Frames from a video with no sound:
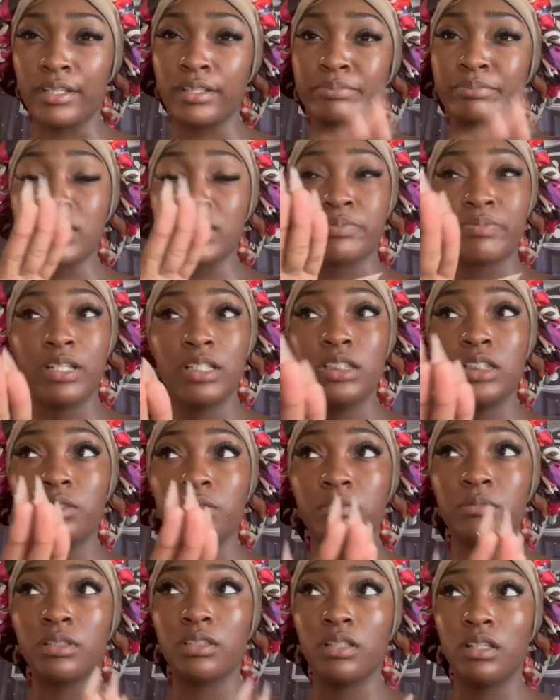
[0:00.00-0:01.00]
Um,
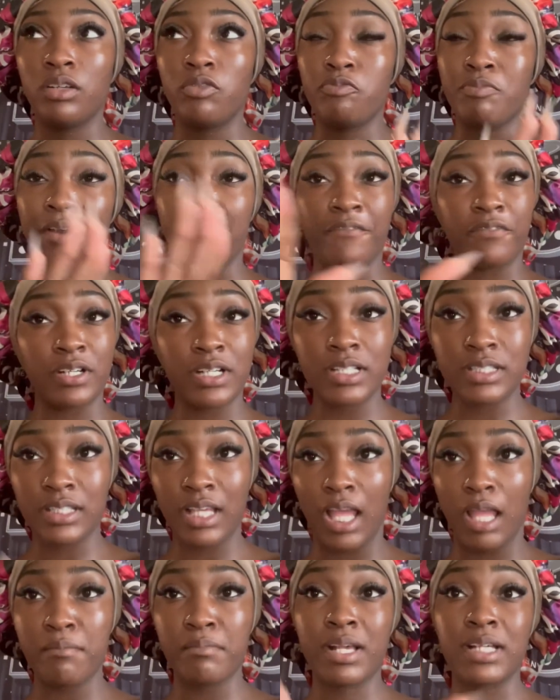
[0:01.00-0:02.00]
especially uh, my friends
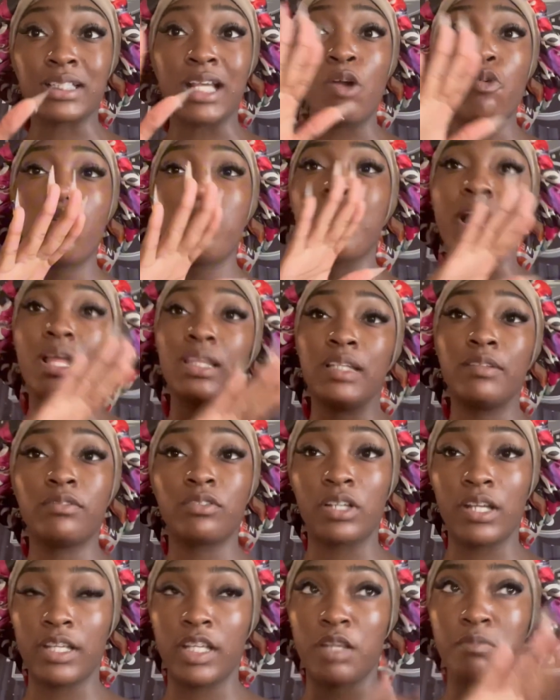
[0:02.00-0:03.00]
came because I went my 11th
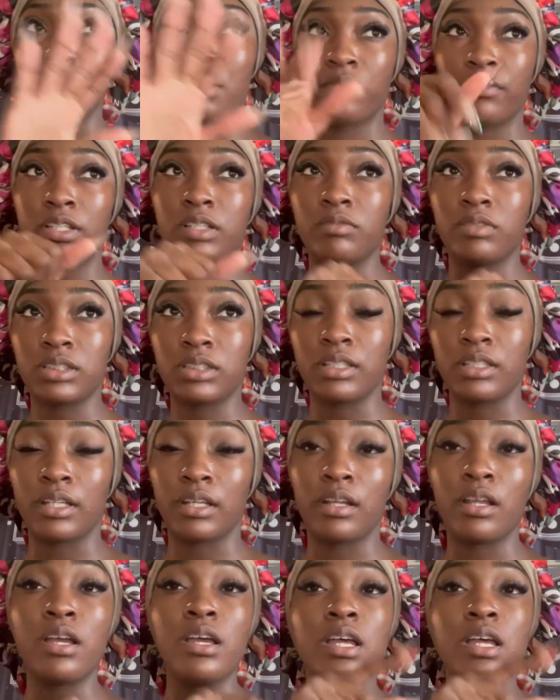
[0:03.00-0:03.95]
grade year. My friend wasn't there.